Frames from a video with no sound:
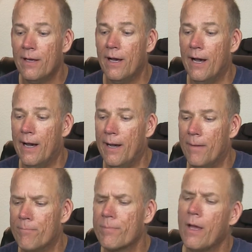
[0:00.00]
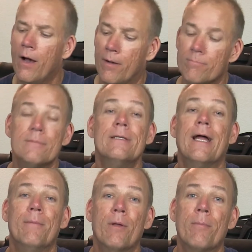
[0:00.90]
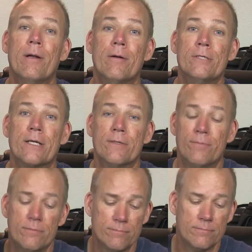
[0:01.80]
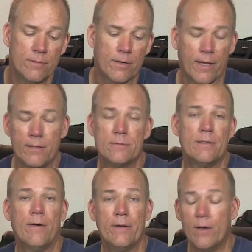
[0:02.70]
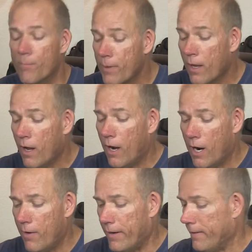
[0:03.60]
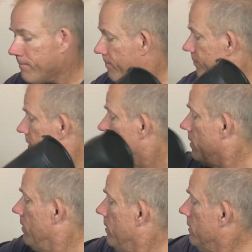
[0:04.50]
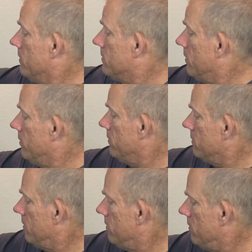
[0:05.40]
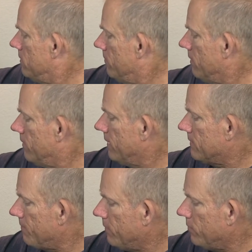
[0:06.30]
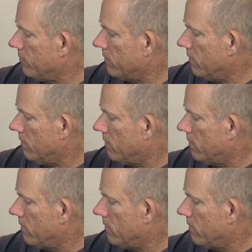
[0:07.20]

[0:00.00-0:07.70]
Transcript: 90 millimeter objective. Okay, so now I know. Alrighty. So those are some of the things I've been doing